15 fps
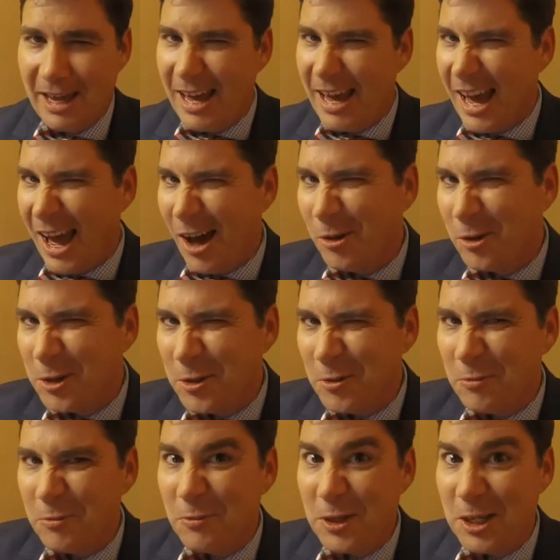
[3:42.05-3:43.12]
How do you
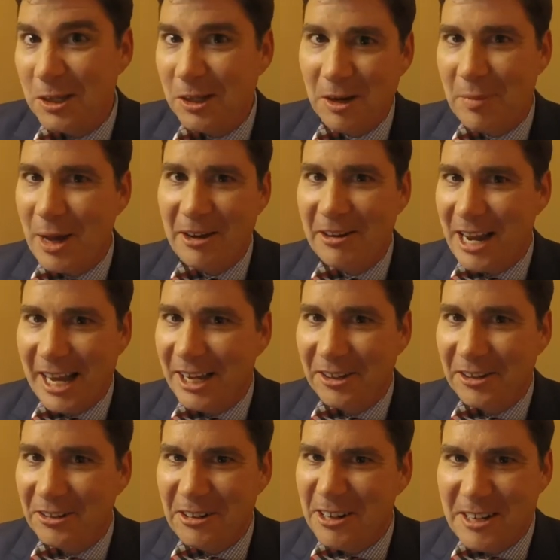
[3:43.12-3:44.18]
feel about
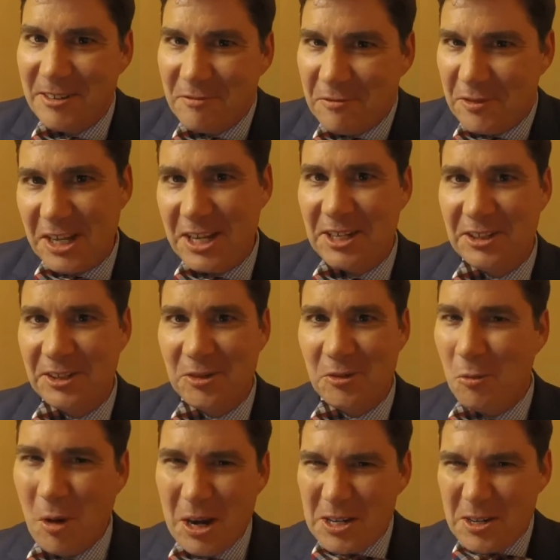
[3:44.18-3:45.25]
anger and fear?
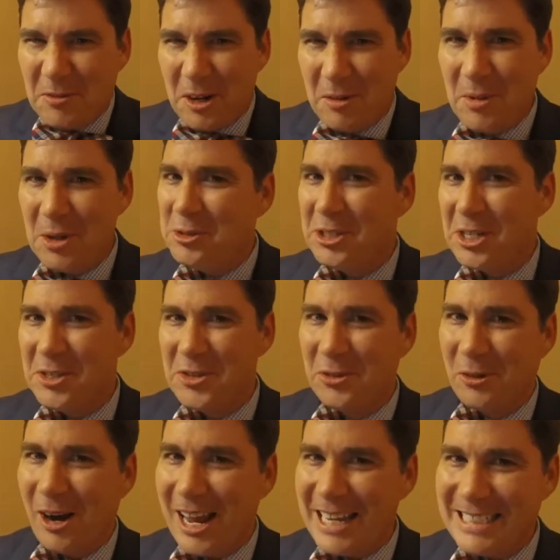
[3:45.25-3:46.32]
Wonderful emotions,
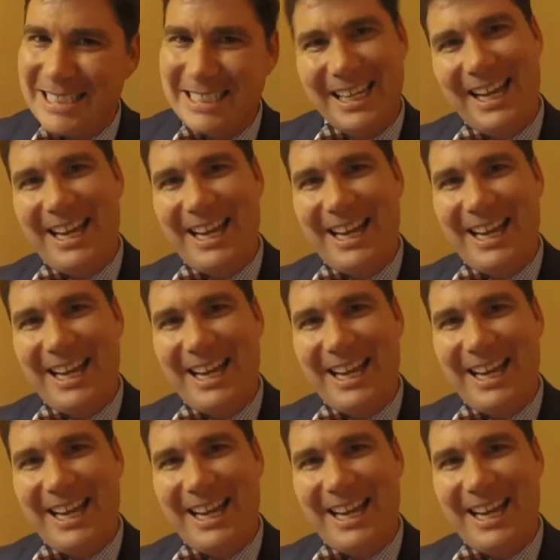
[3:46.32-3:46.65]
right?